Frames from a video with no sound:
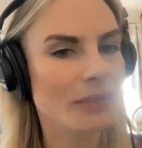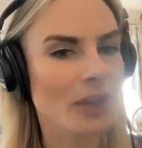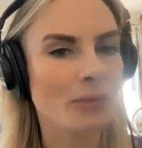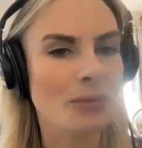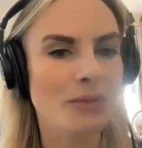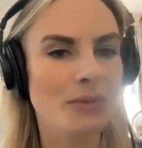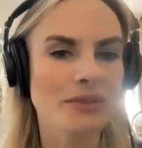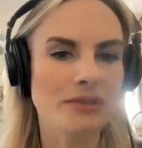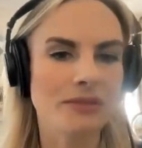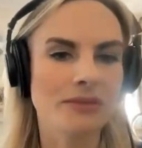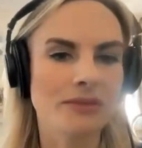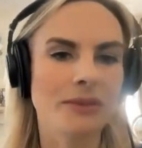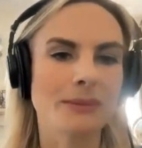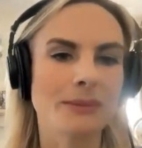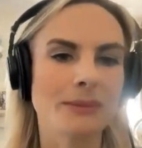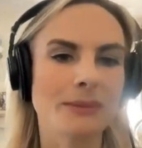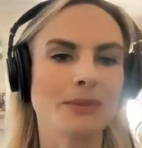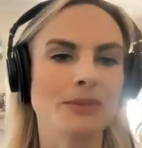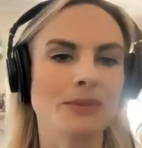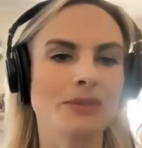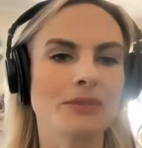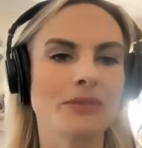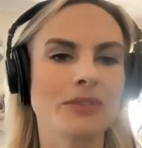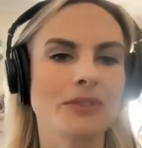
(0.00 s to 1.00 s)
I wanted
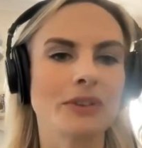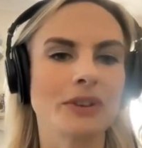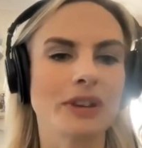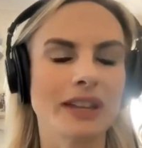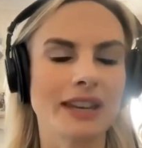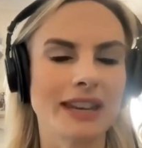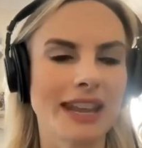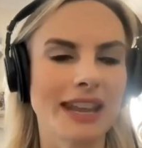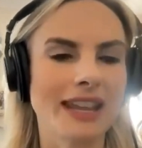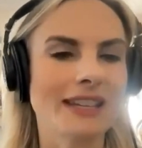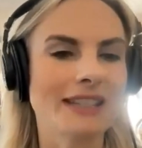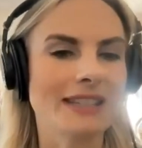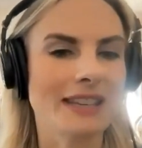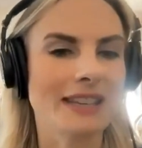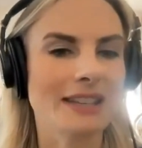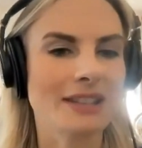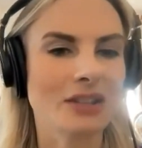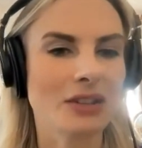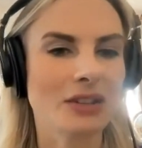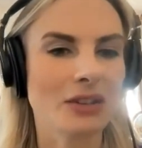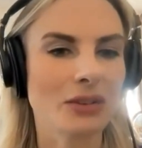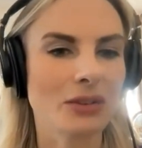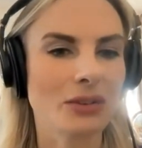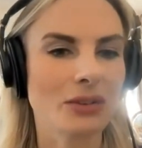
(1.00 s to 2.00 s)
people to feel connected
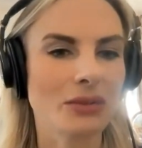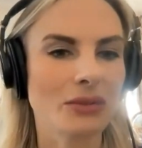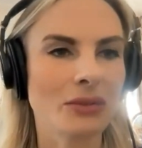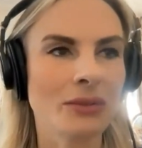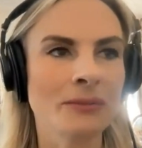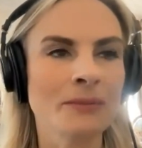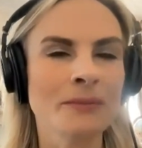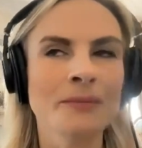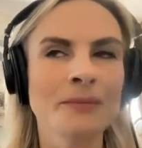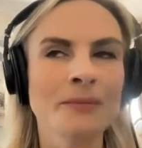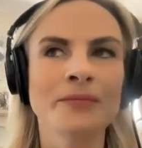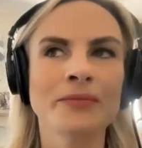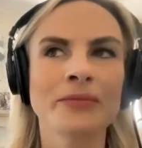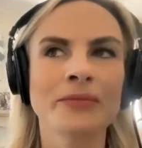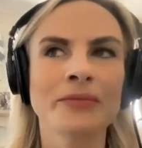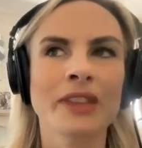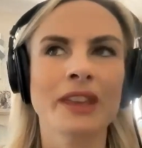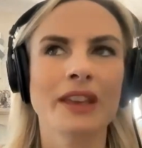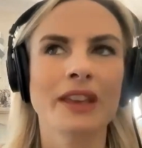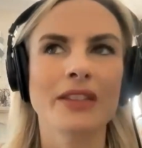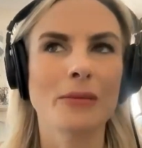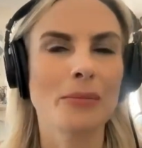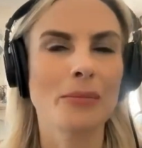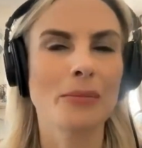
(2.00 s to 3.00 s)
to
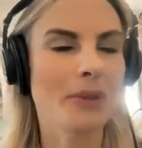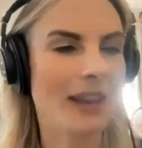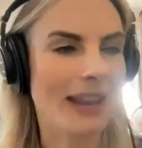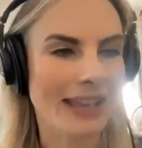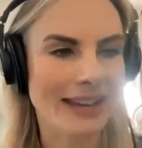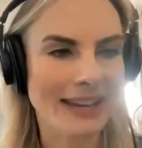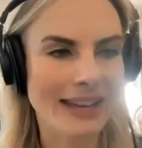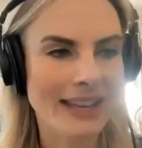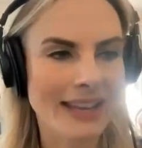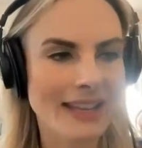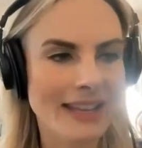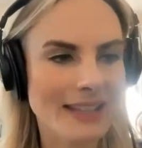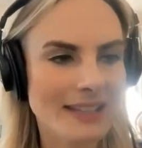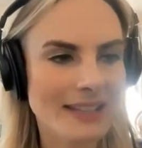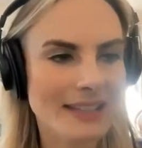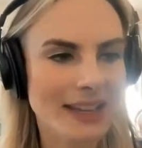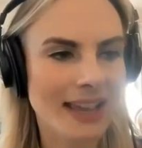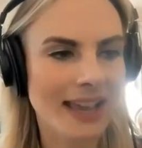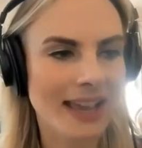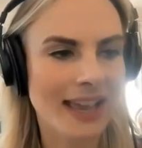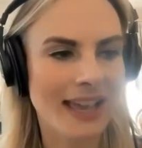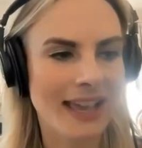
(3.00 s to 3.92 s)
the planet.